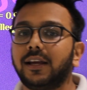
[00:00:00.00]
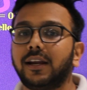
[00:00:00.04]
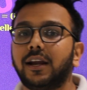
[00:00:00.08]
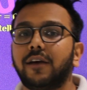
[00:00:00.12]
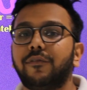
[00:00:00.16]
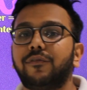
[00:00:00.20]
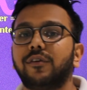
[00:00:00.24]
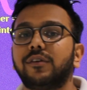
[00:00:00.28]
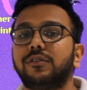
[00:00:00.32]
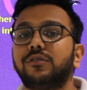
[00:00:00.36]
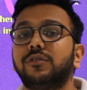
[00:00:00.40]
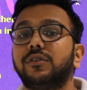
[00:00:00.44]

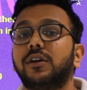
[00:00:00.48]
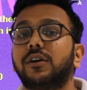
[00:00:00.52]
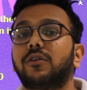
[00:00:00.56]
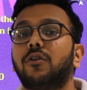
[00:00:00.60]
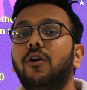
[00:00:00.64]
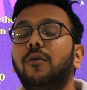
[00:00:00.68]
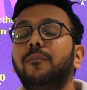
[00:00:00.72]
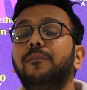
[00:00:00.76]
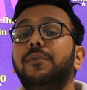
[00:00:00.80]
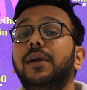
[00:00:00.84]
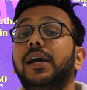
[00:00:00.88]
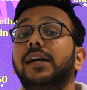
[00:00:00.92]
refers to the
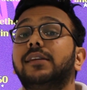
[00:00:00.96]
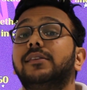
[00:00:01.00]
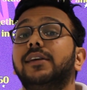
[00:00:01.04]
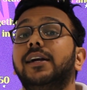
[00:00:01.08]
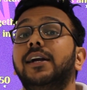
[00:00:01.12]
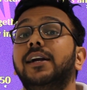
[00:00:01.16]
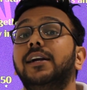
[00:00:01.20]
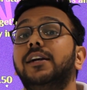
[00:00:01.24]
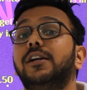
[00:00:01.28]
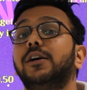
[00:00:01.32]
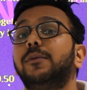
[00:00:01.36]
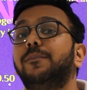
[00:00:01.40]
complex
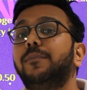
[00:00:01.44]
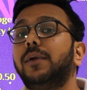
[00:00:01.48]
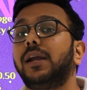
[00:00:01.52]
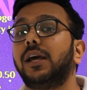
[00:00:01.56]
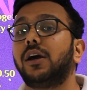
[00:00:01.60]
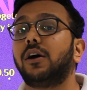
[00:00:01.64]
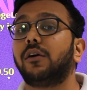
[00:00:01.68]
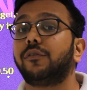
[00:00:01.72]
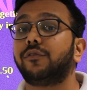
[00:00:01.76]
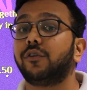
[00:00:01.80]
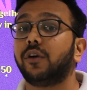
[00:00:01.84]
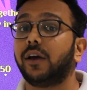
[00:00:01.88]
interplay
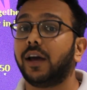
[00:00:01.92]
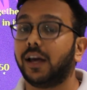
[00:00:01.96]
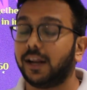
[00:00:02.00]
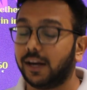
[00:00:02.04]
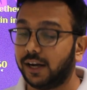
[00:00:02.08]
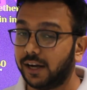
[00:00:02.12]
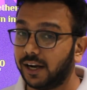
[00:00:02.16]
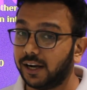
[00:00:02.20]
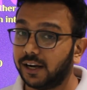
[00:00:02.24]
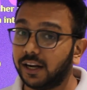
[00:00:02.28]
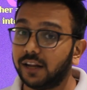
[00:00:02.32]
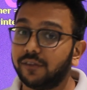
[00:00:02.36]
of your
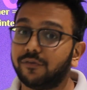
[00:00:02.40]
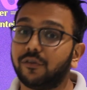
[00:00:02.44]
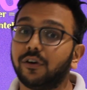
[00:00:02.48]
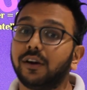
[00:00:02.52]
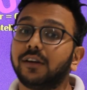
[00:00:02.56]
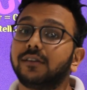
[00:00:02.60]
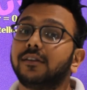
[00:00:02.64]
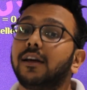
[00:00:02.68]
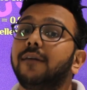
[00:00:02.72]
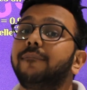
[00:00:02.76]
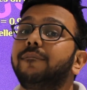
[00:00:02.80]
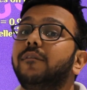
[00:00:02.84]
heredity, for
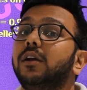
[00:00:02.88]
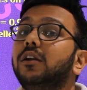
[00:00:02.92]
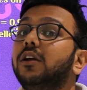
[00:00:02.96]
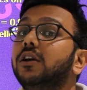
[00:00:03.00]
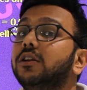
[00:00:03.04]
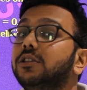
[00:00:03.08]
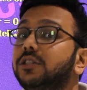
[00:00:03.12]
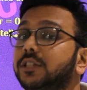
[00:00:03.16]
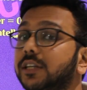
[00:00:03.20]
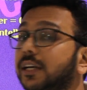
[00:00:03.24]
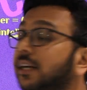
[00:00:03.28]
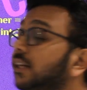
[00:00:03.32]
example
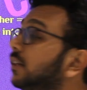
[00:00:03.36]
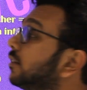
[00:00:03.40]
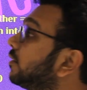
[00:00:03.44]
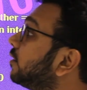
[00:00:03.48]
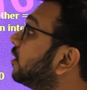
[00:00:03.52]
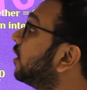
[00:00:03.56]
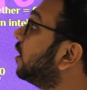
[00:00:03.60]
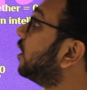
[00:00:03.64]
your genes,